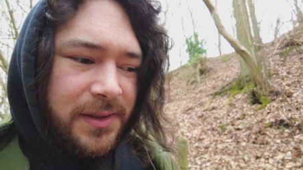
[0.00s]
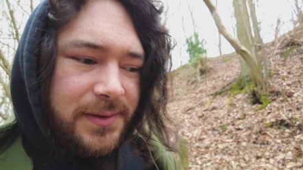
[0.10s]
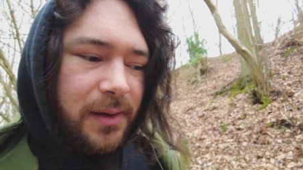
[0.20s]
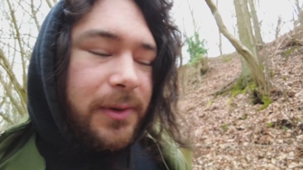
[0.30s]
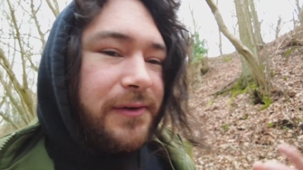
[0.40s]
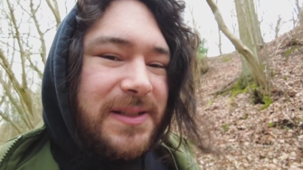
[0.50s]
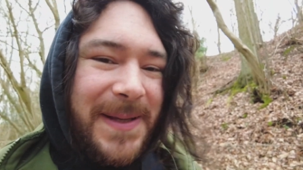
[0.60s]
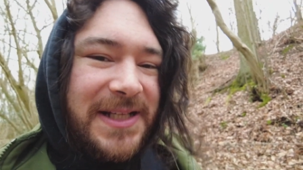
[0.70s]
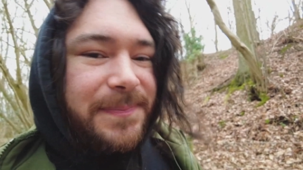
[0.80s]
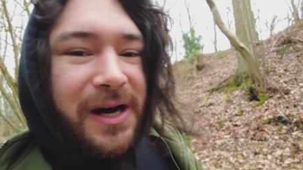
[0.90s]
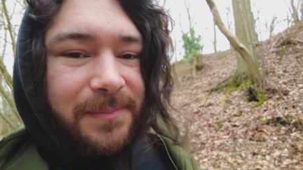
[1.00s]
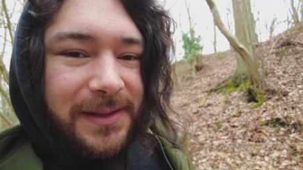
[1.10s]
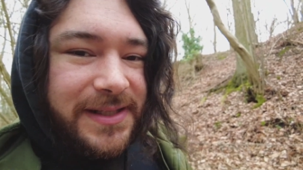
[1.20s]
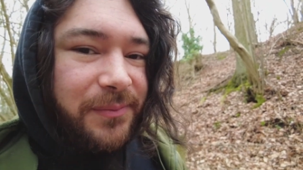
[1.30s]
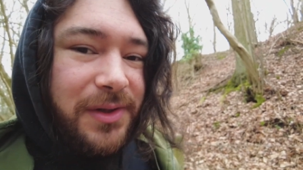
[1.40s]
So I'm going to be
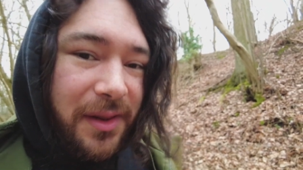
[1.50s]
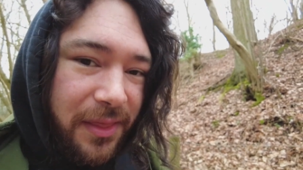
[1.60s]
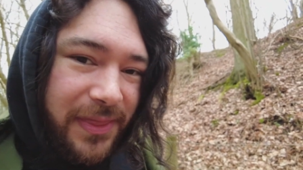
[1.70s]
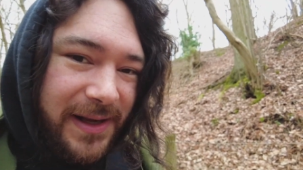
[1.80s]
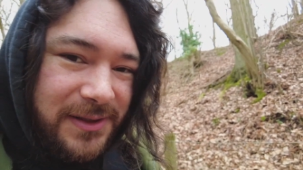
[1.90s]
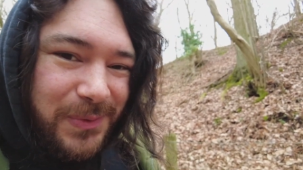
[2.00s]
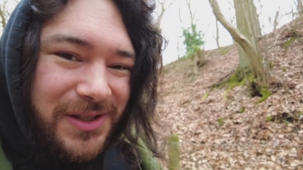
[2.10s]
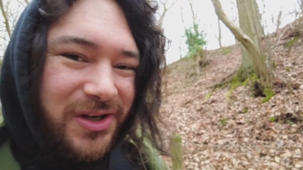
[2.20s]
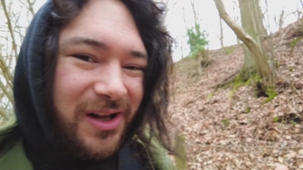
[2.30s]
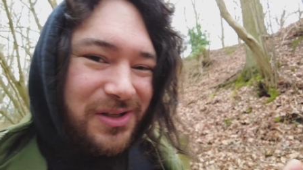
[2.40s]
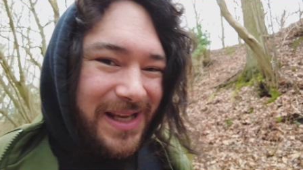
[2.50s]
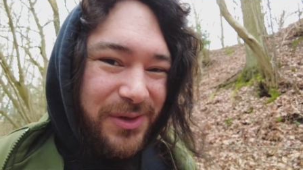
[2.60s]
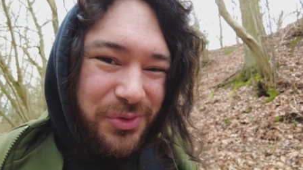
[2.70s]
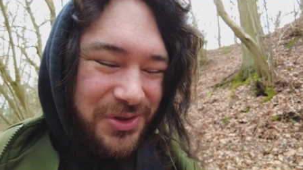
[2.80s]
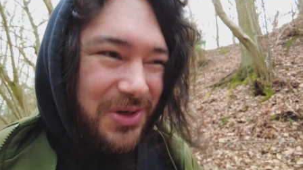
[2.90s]
experimenting with other things which I'll
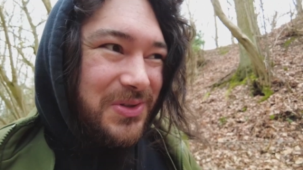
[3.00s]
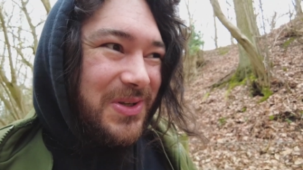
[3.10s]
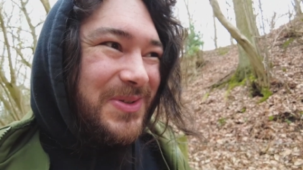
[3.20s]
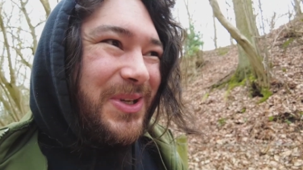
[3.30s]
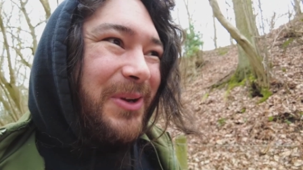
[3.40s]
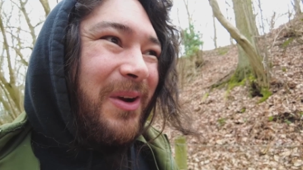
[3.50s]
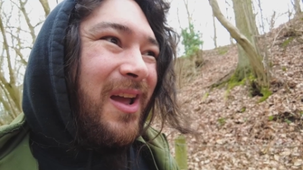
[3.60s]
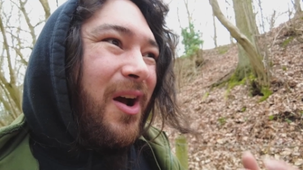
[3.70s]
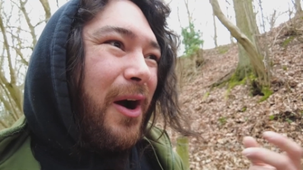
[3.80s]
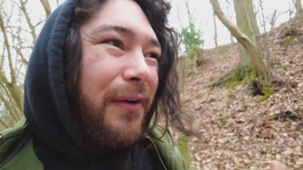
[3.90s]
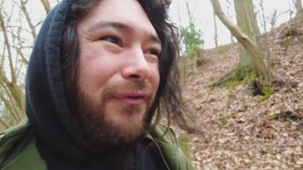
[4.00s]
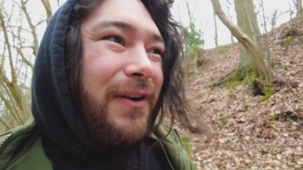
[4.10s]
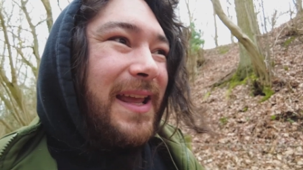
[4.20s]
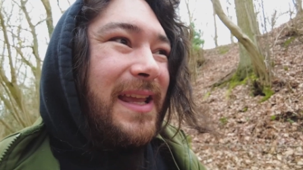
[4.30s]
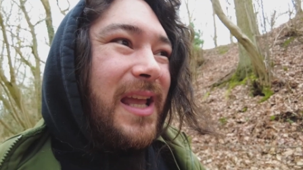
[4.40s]
introduce you to.
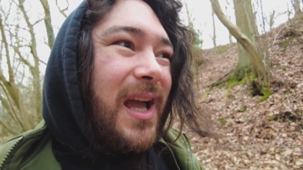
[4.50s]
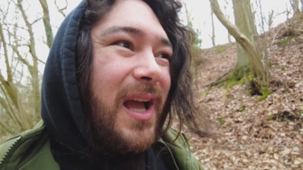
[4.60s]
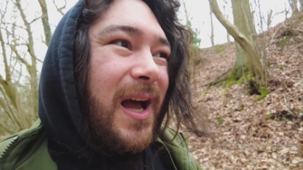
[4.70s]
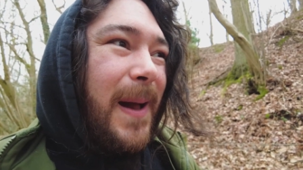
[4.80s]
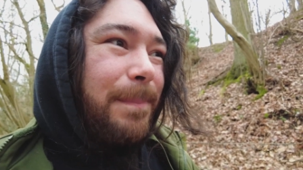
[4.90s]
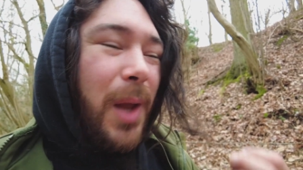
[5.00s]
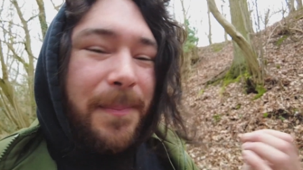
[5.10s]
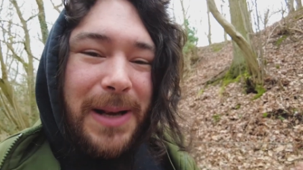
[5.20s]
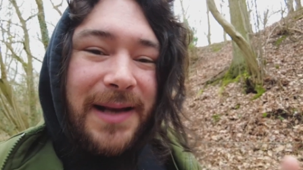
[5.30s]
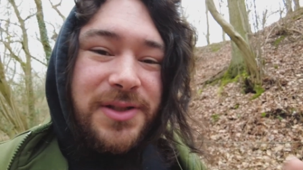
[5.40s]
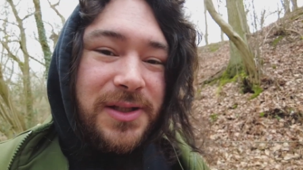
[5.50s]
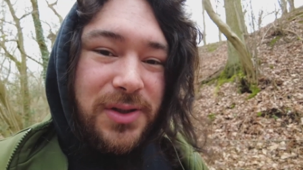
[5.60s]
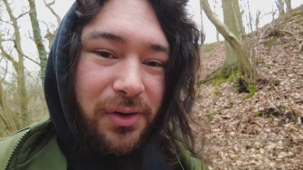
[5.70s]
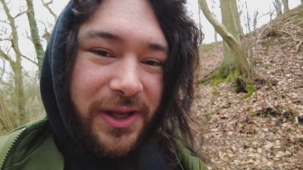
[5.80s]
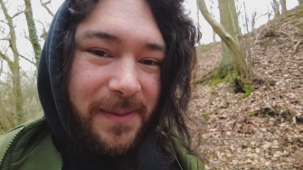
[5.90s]
Hopefully um, I plan to
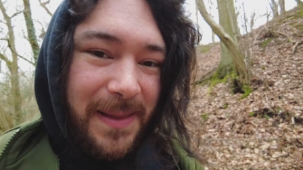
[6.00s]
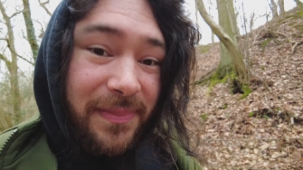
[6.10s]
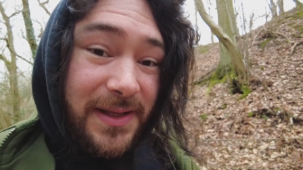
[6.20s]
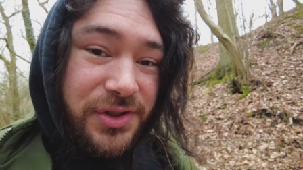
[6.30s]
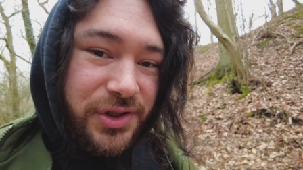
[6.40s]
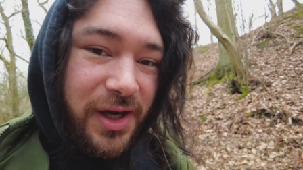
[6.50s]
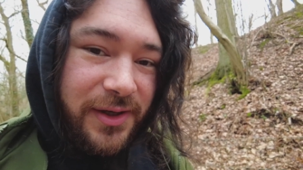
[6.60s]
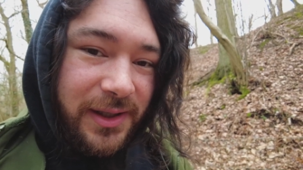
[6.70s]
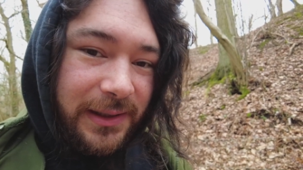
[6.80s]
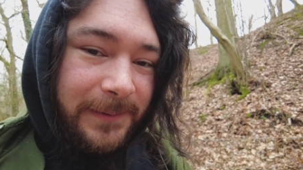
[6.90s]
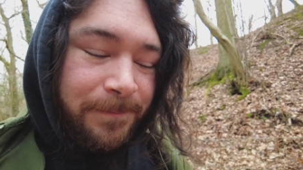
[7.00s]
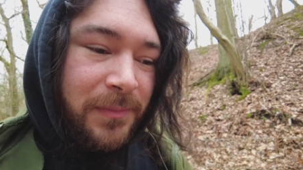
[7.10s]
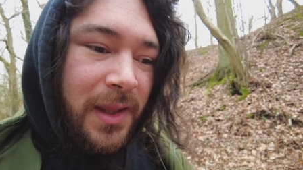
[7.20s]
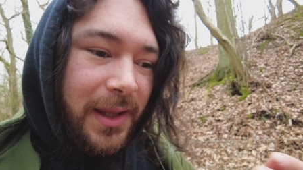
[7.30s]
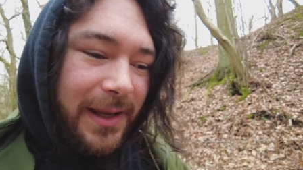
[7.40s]
document this journey
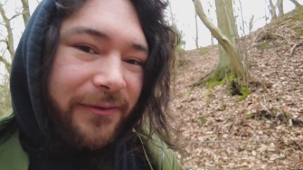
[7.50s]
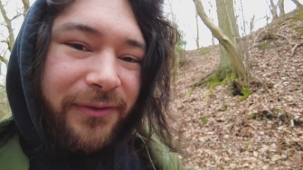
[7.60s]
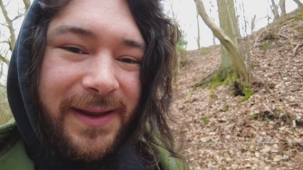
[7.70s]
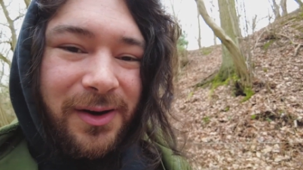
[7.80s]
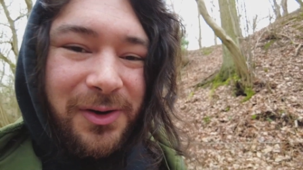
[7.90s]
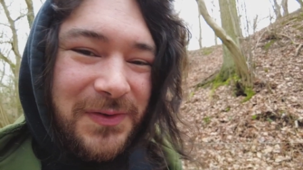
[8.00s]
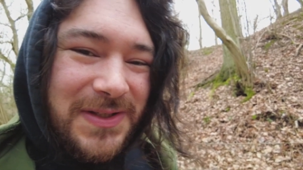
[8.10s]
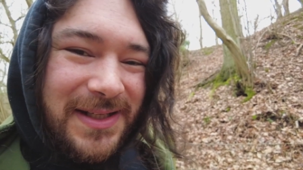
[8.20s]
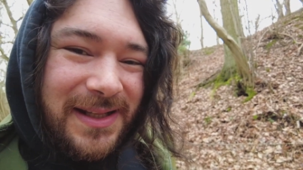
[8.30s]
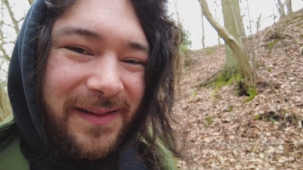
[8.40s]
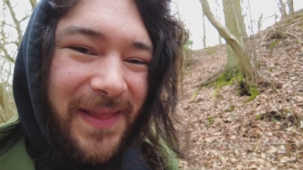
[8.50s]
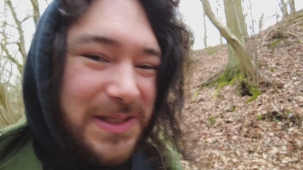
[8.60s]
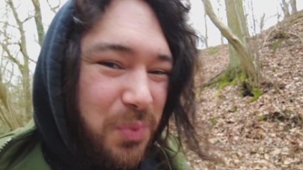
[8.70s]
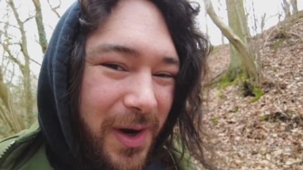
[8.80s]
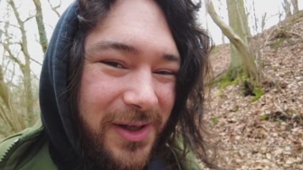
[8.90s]
in vlogs and
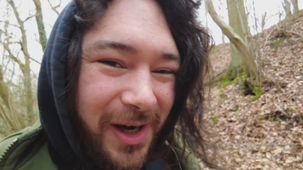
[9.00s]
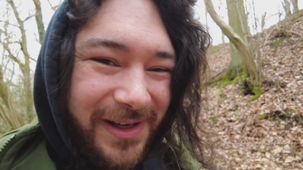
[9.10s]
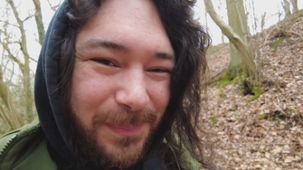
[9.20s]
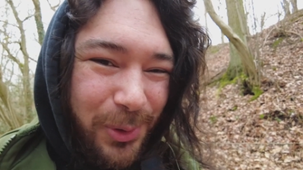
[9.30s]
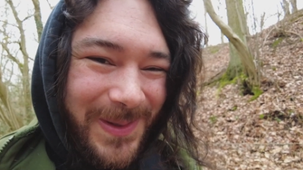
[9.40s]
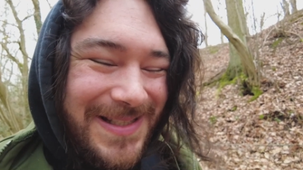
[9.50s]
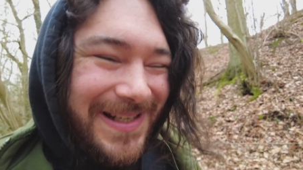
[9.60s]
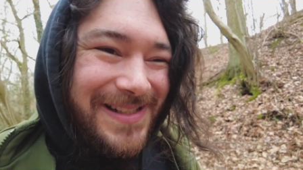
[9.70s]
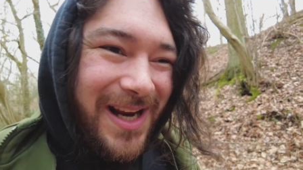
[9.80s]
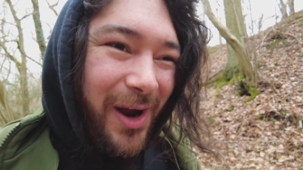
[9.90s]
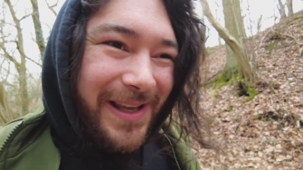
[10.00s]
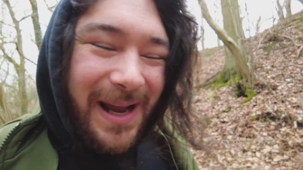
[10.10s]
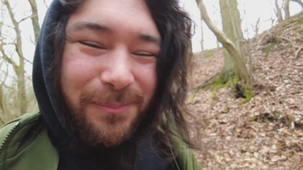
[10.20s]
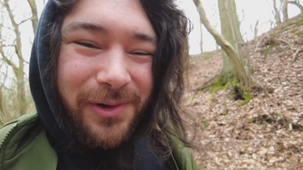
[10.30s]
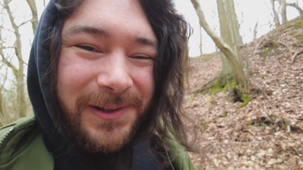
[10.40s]
that's why I kind of bought this DJI
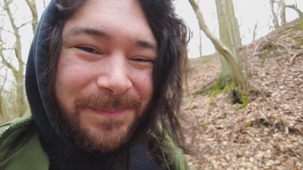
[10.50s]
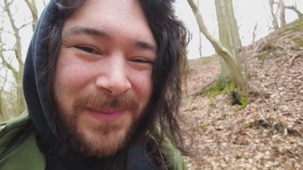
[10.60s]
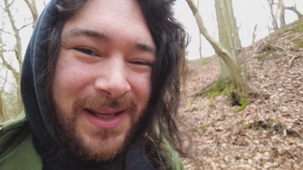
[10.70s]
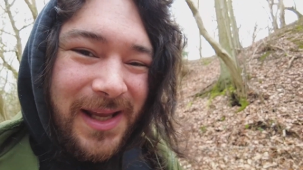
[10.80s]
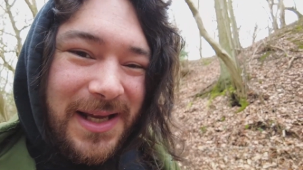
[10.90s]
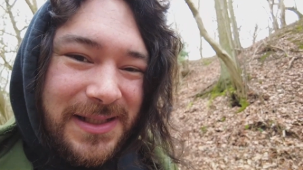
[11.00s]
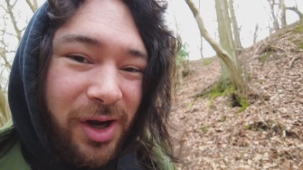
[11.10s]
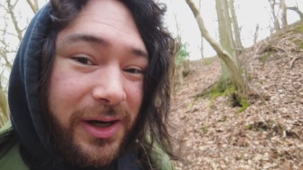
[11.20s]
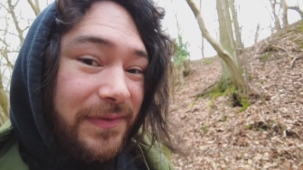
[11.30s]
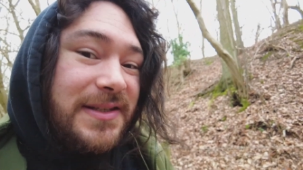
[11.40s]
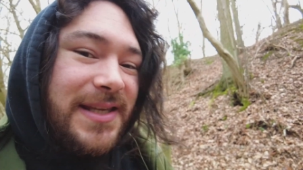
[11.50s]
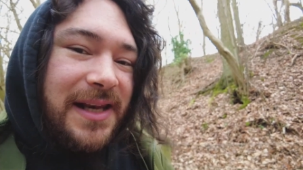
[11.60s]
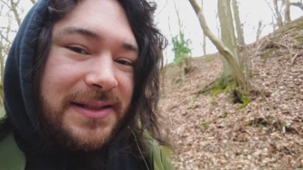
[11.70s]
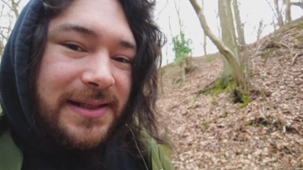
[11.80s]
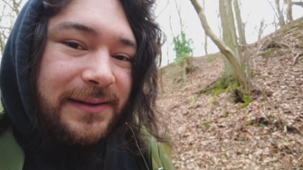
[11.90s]
camera as a kind of
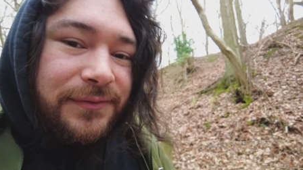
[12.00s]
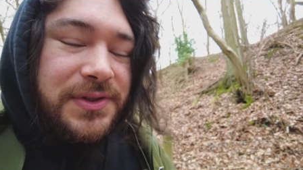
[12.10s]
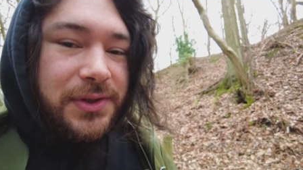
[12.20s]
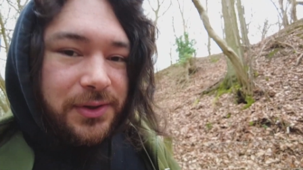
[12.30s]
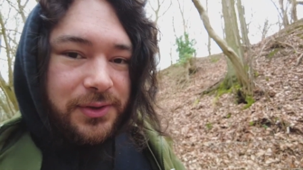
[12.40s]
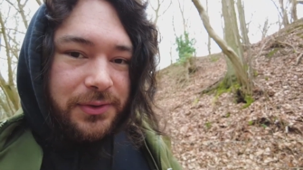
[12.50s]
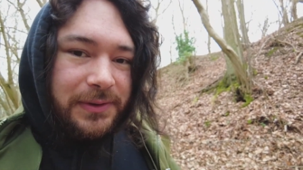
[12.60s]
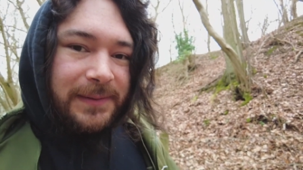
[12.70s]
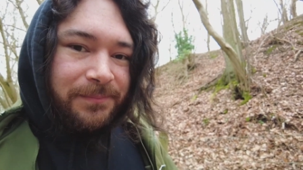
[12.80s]
incentive to